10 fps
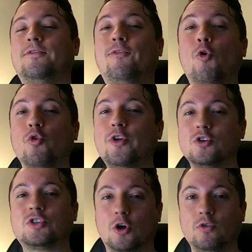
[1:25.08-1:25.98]
for
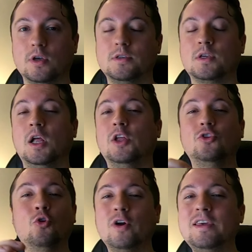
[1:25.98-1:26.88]
those tokens.
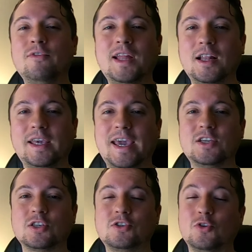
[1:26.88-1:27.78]
Not even
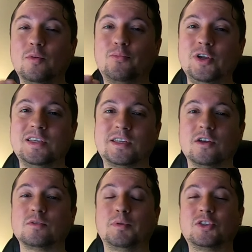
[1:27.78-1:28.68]
allocations to the
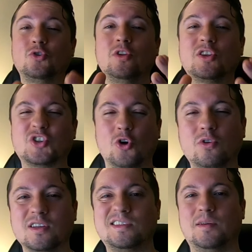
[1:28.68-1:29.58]
pre-sales, but to the
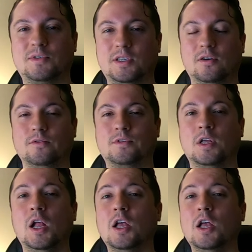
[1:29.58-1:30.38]
tokens themselves.